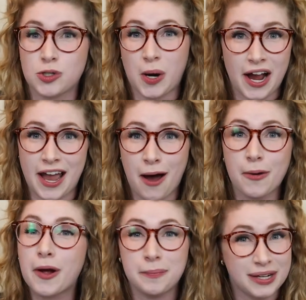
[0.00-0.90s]
try
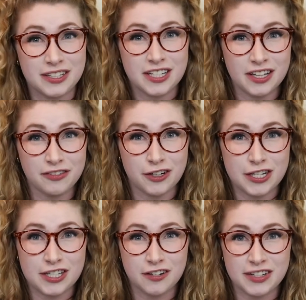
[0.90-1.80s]
out a meal delivery
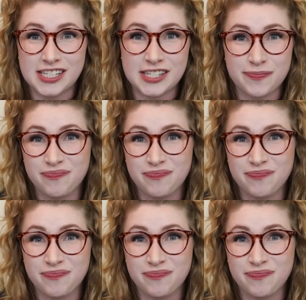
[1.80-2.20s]
service.